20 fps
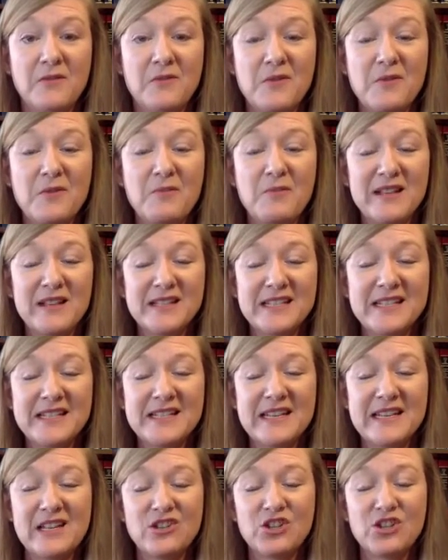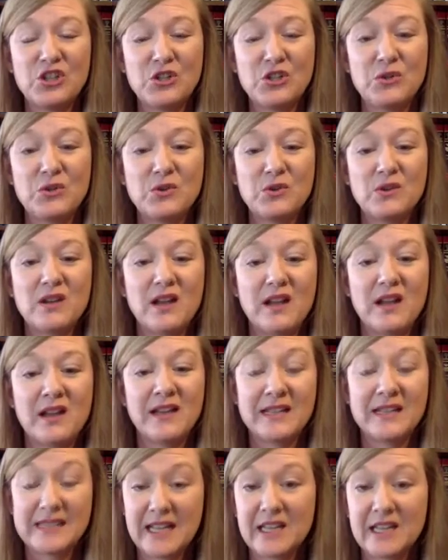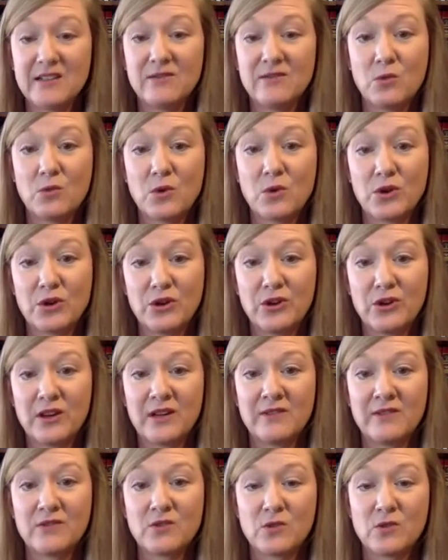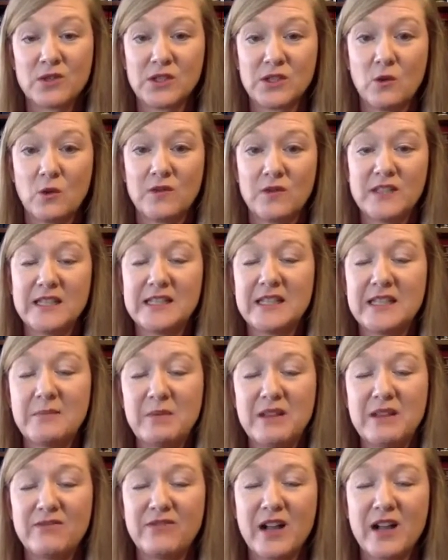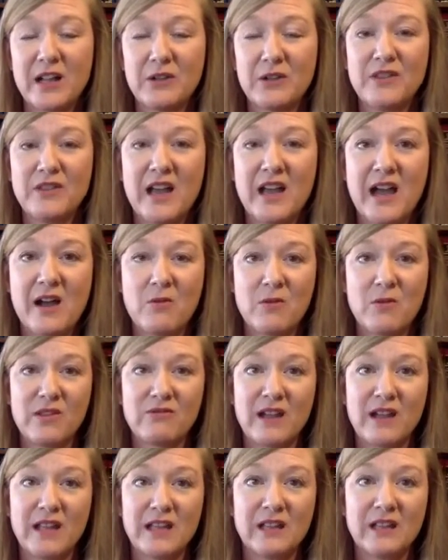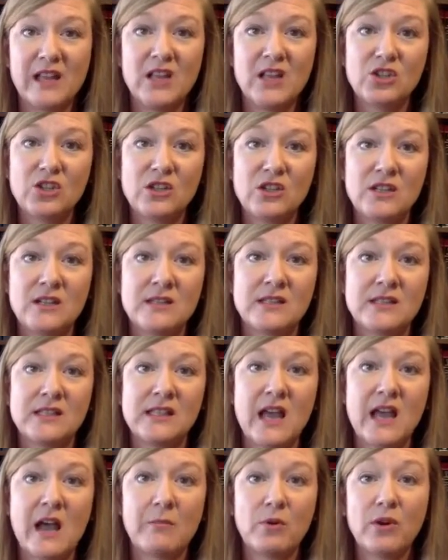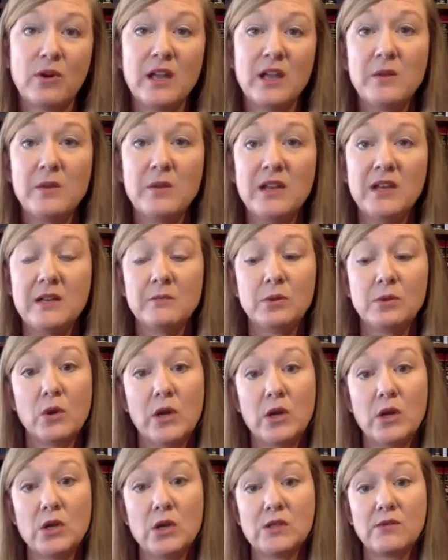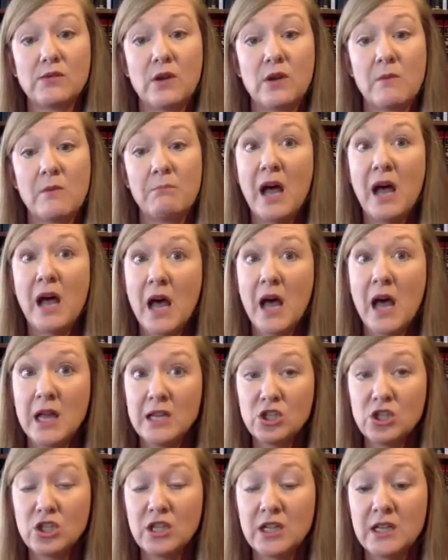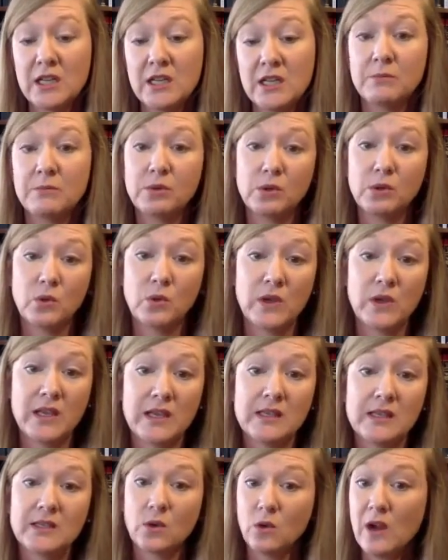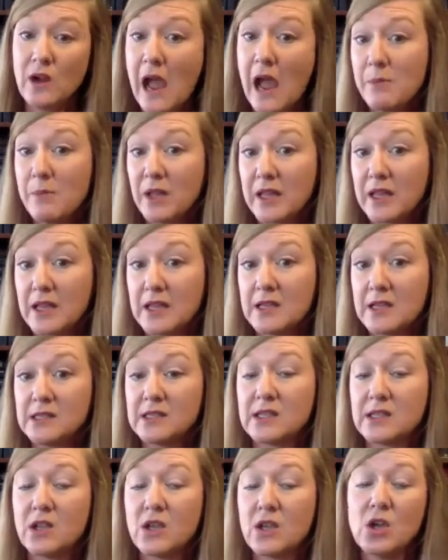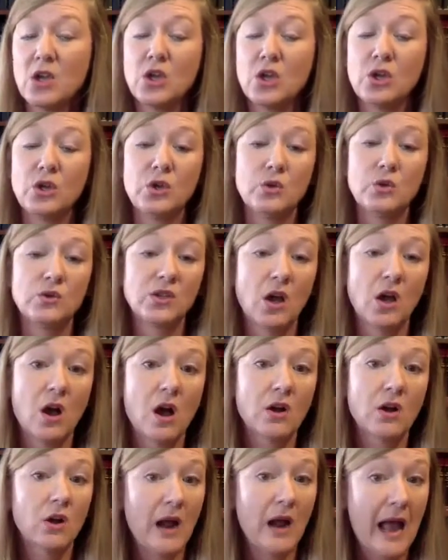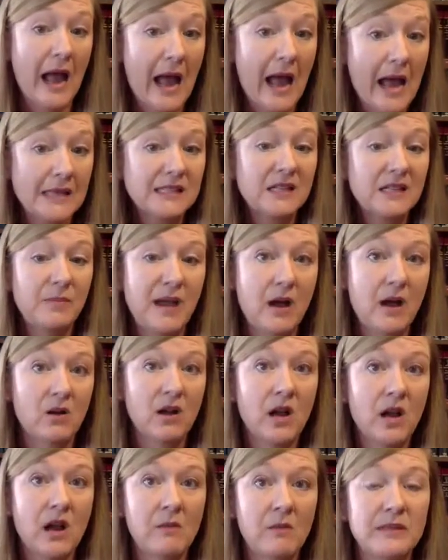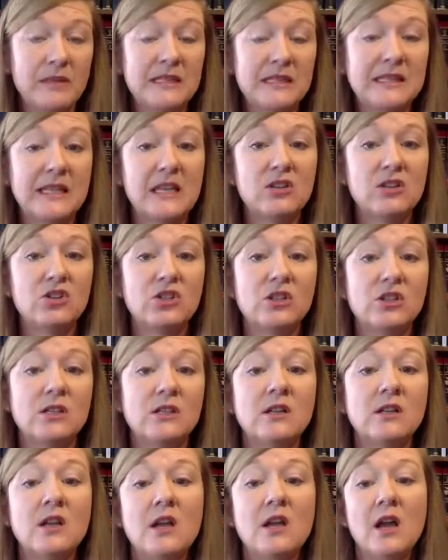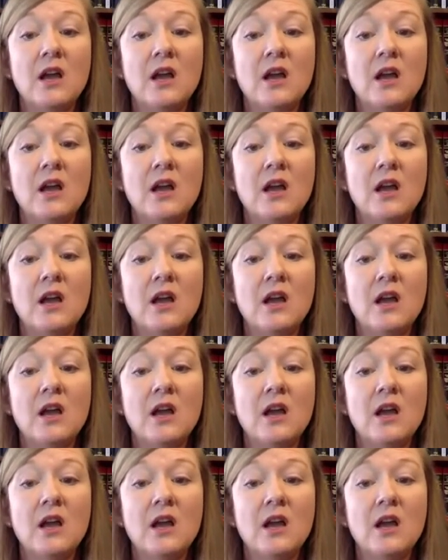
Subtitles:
Well, the president issued an executive order, and of course, OFCCP followed that with regulations that prohibit employers from punishing employees or applicants who talk or ask about compensation.